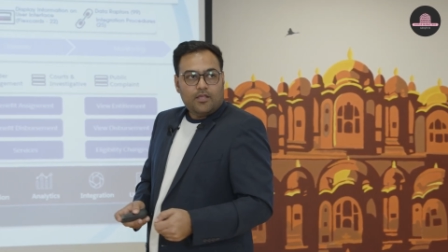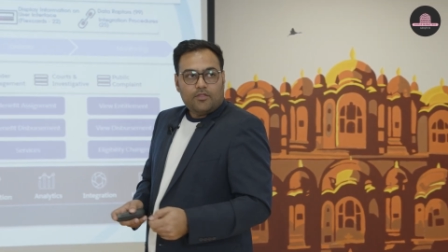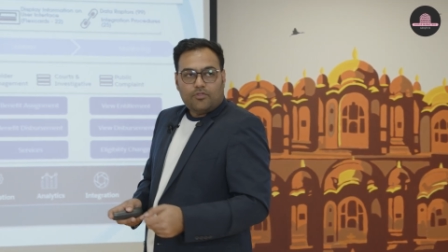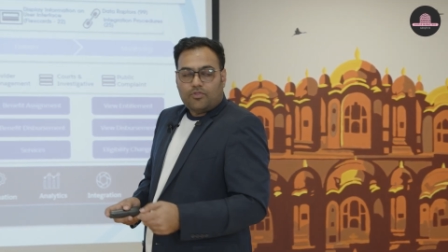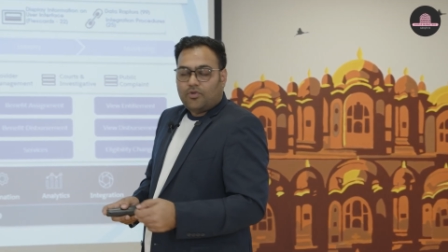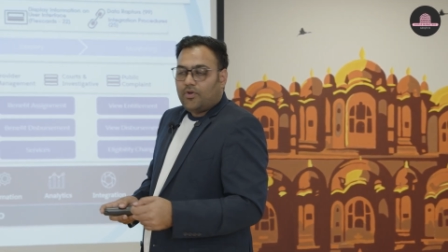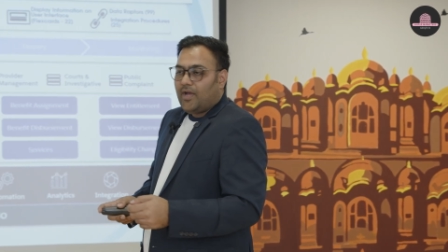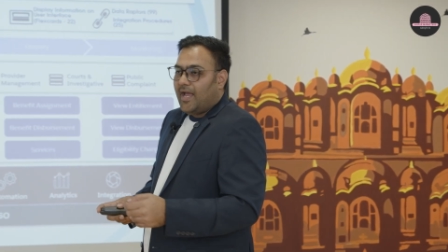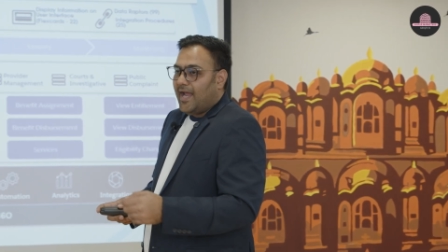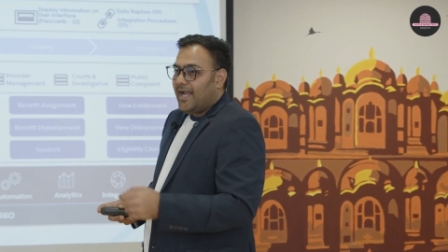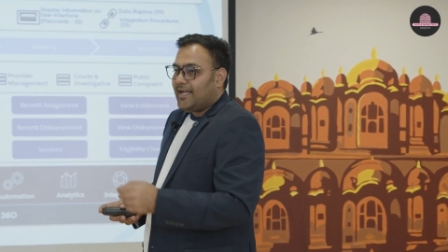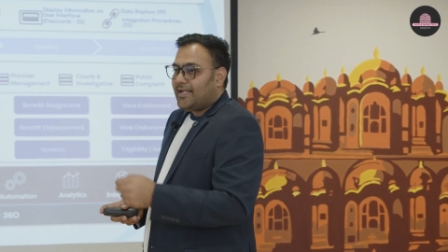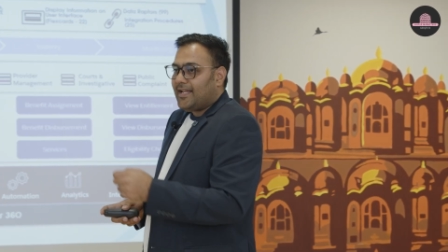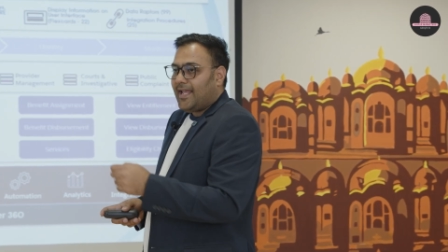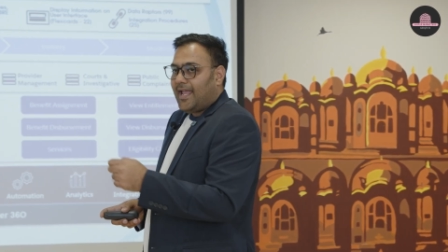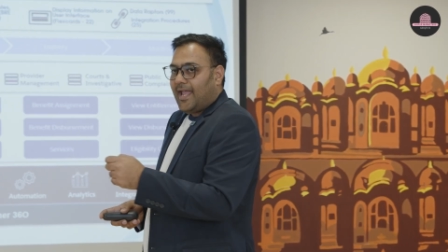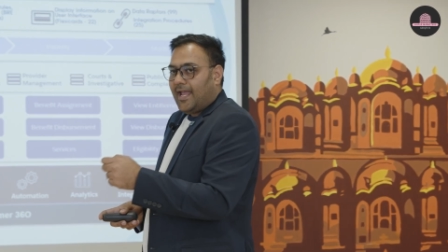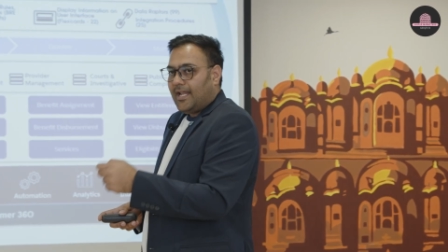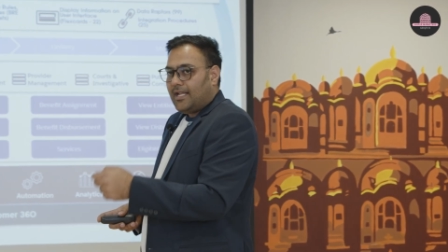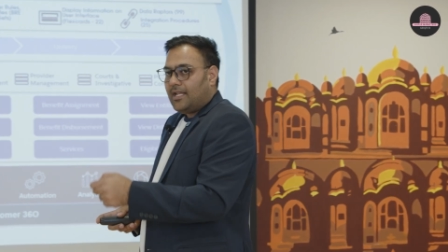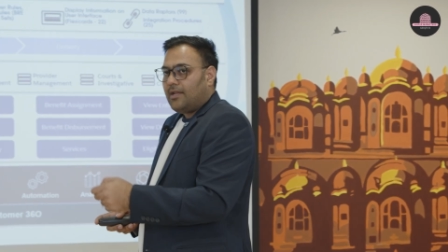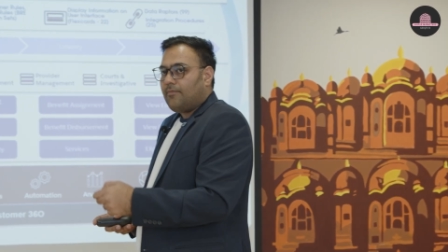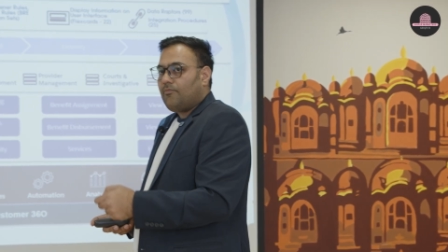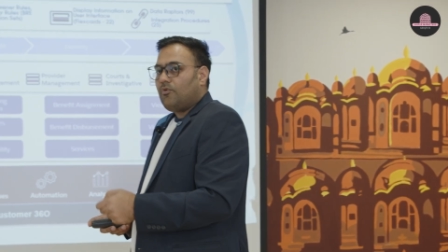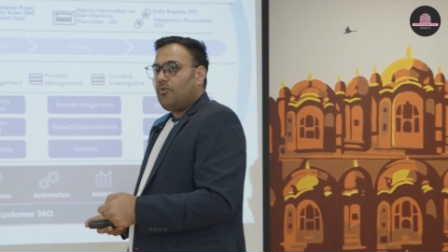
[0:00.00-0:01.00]
So at
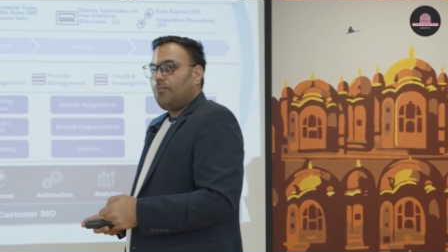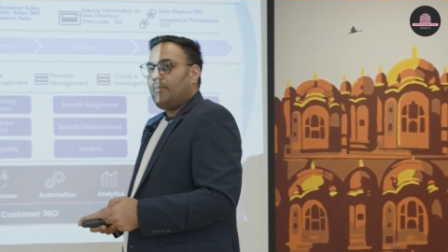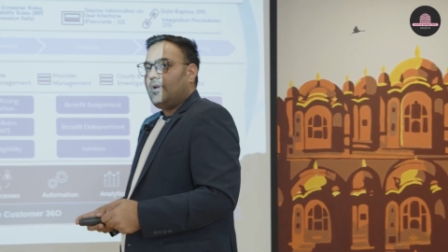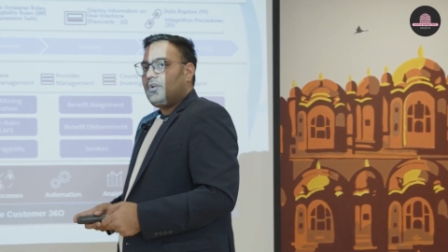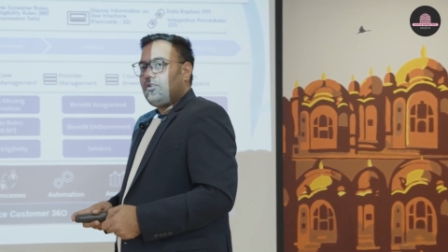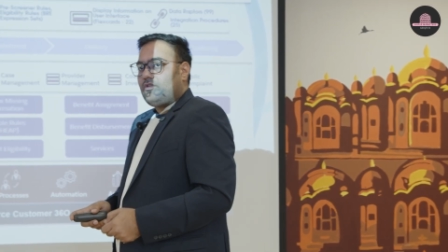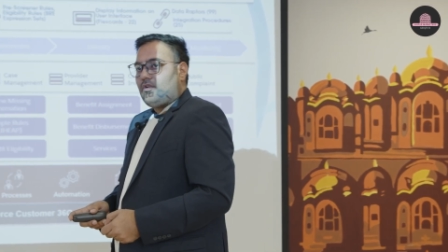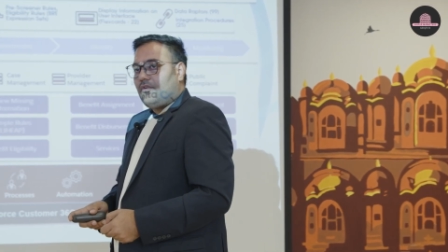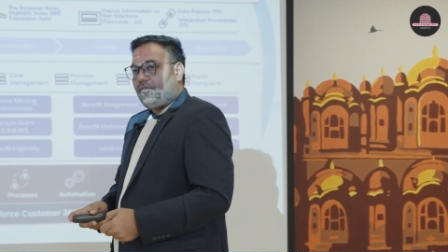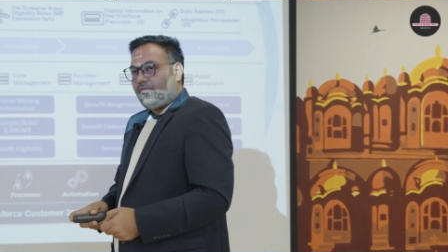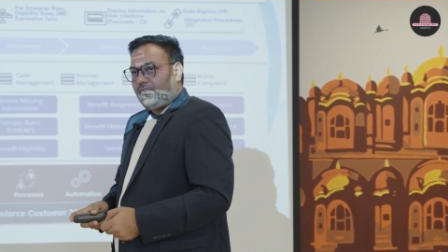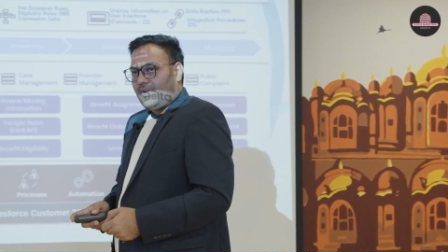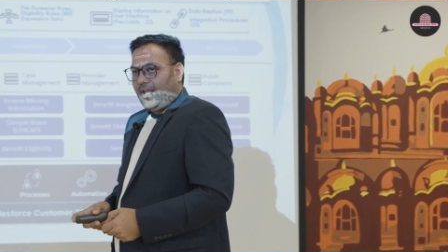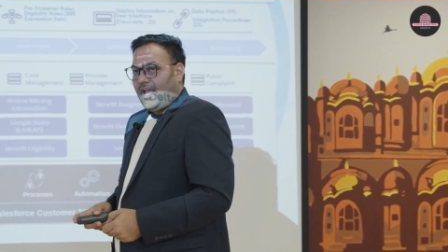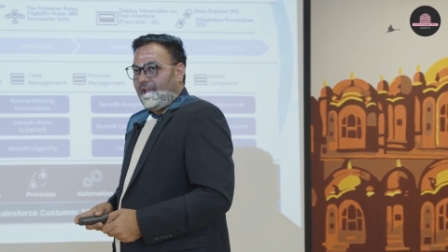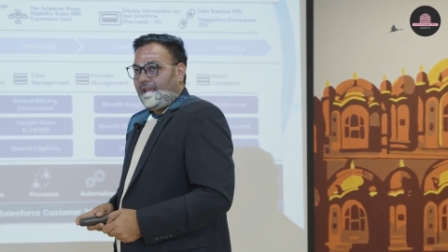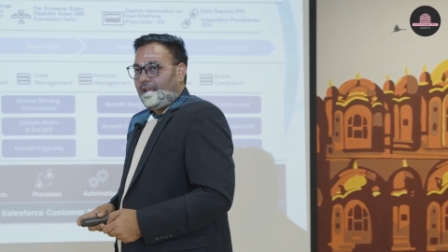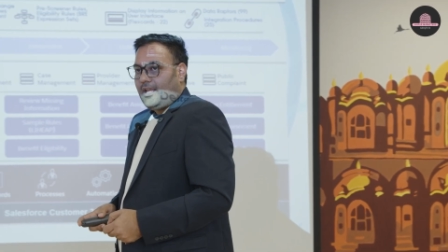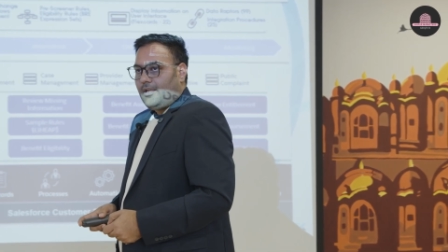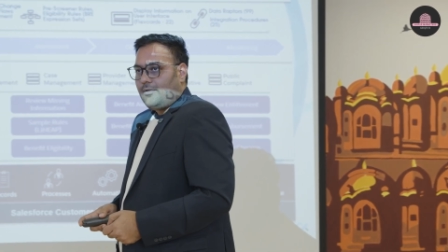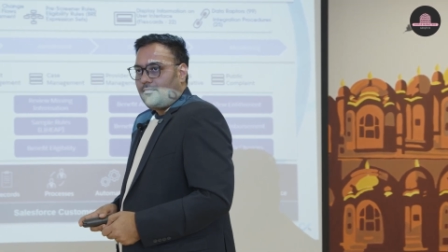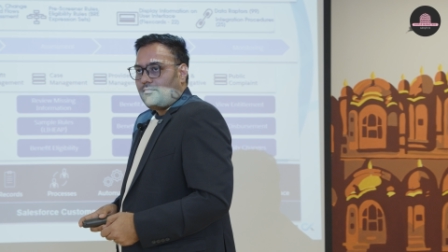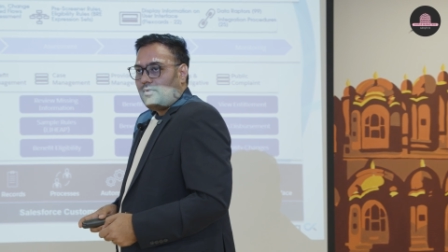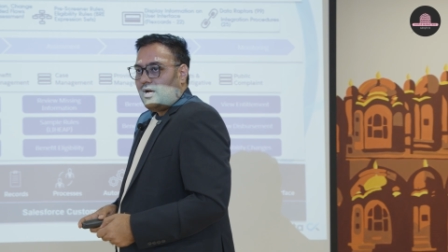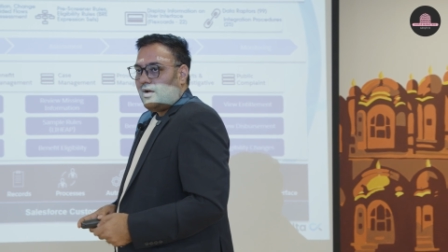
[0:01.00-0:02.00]
any moment of
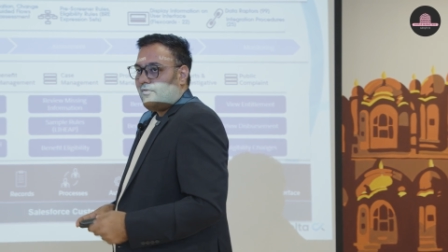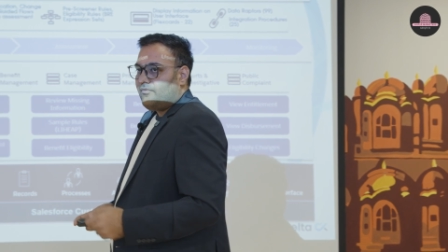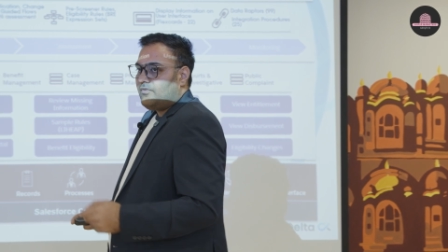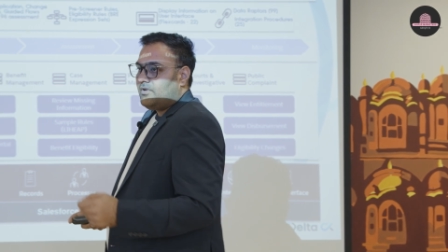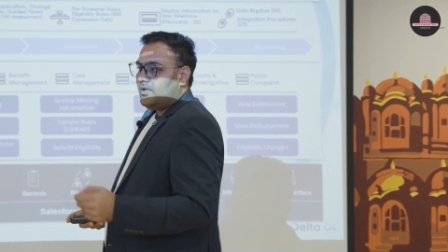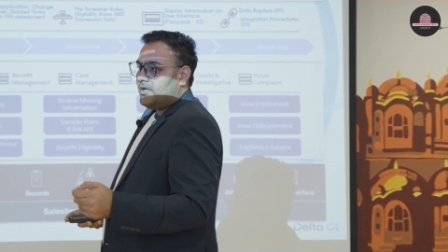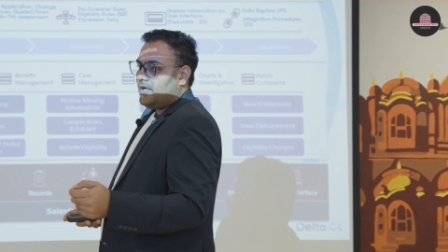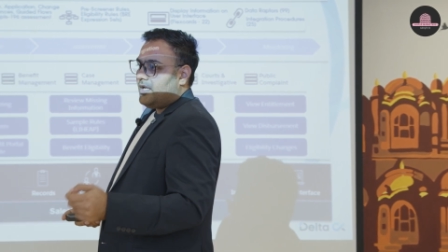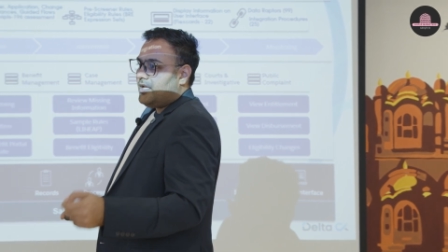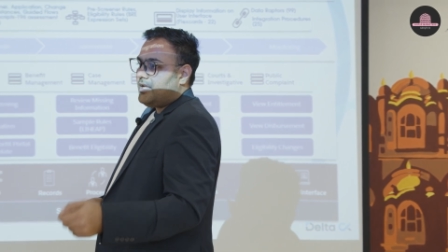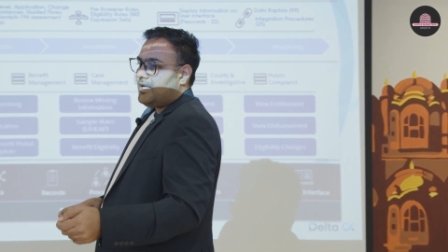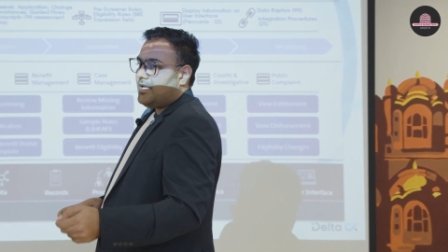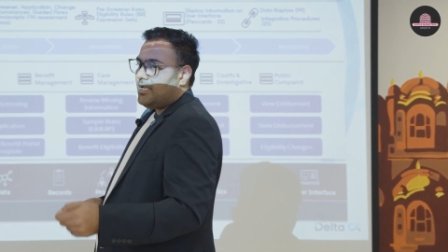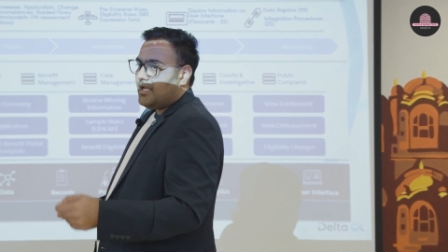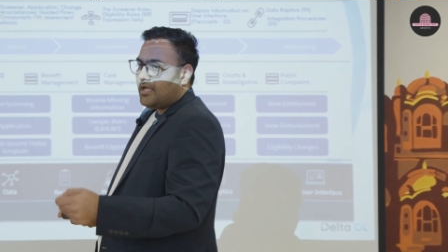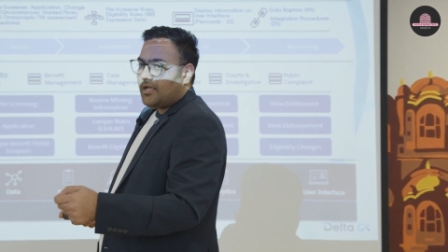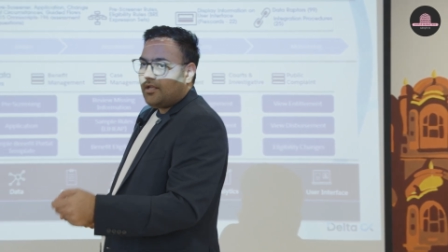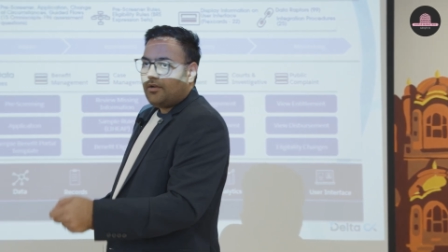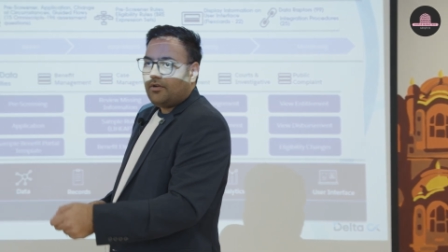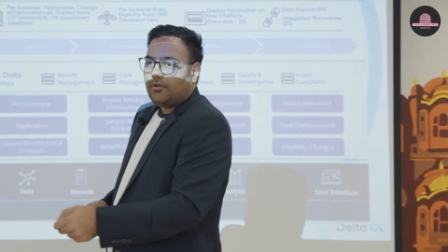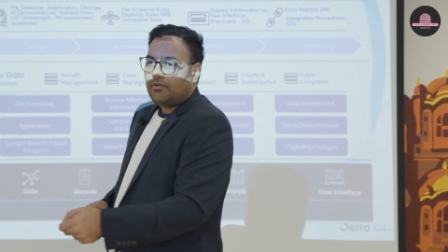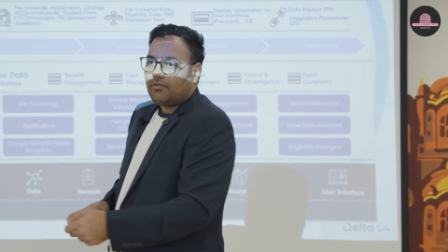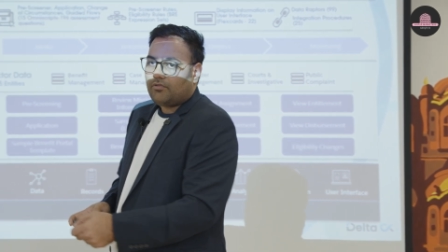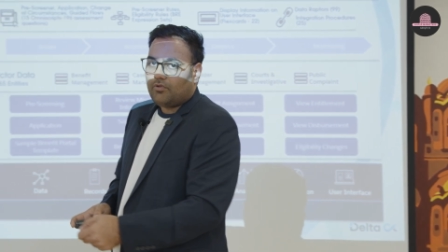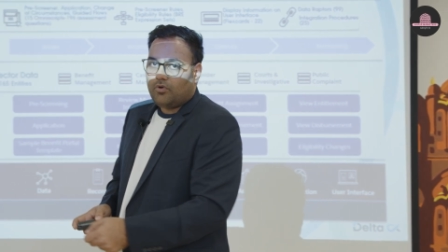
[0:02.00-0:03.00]
time, after a
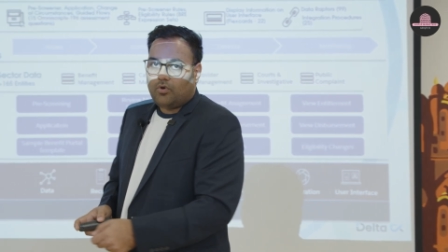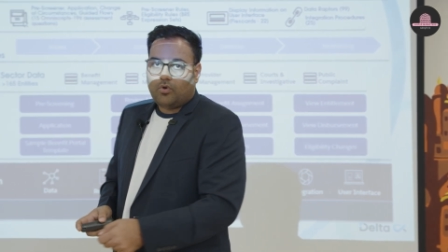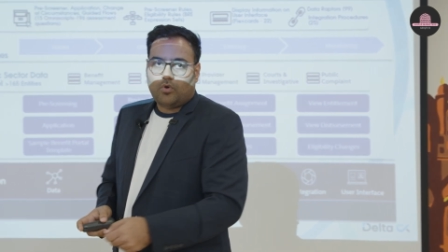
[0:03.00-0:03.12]
year or so,